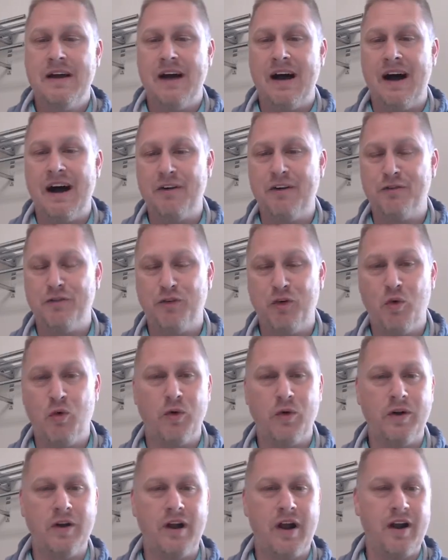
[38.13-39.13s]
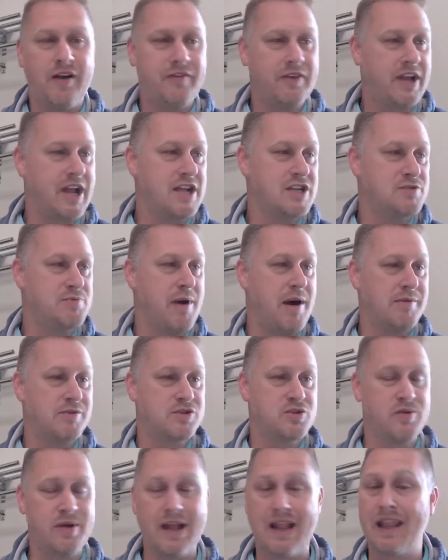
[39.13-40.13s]
uh, for our Vacation Bible
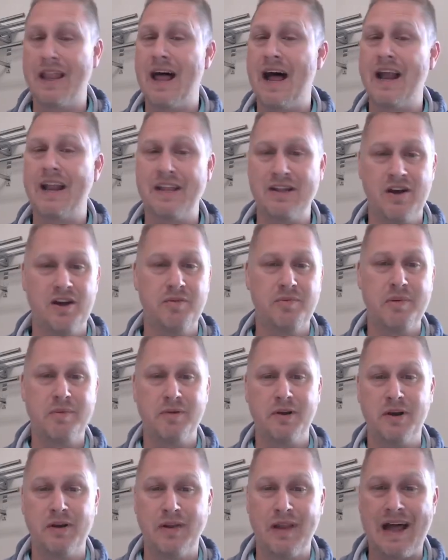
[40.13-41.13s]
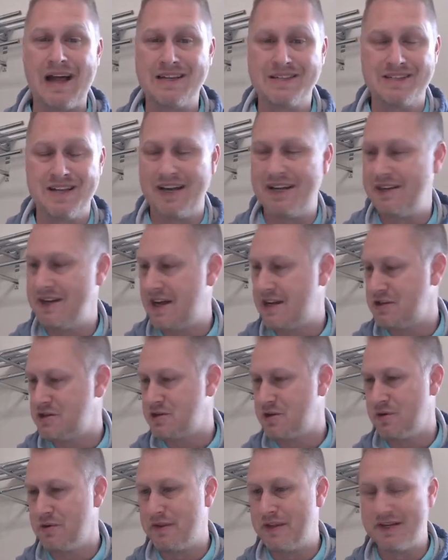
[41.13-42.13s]
School. We had a lot of young people here last night. Not
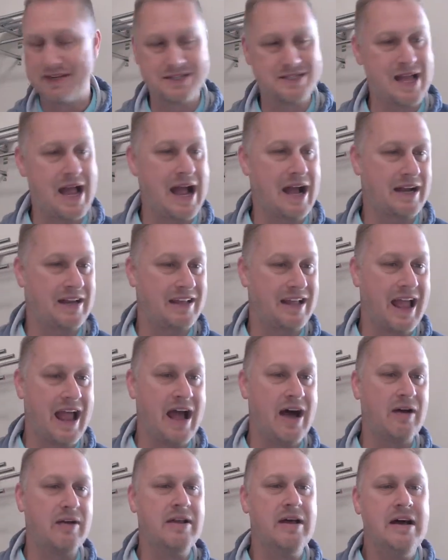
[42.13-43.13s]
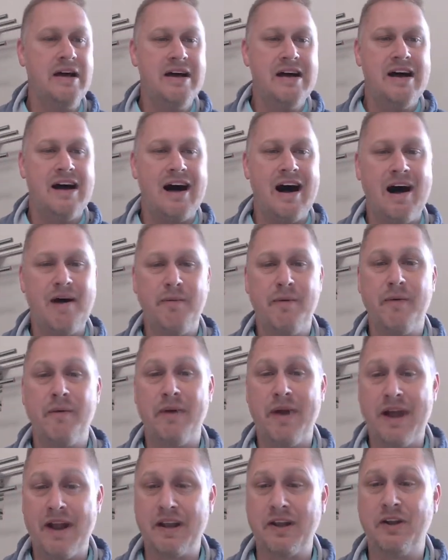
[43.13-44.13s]
sure the exact count, uh, but
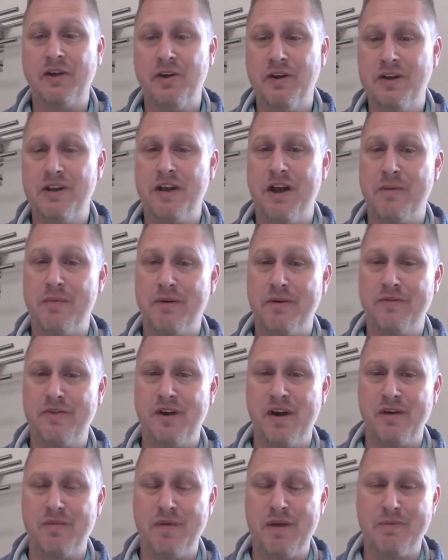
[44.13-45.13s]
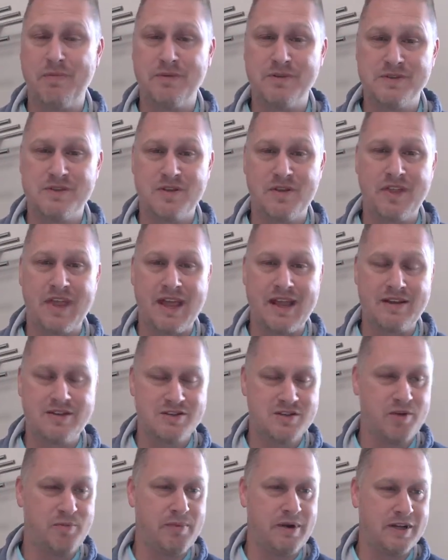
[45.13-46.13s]
we had a good number of young people, so thank you
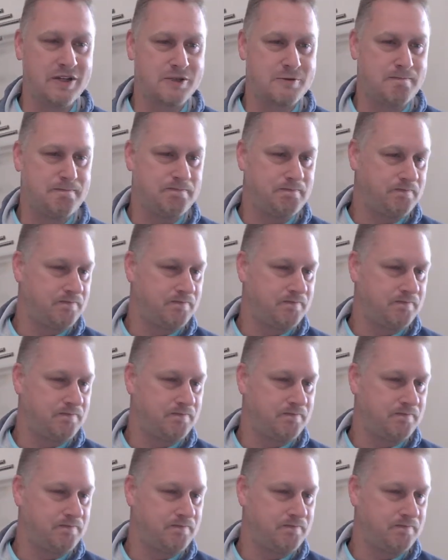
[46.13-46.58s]
so much.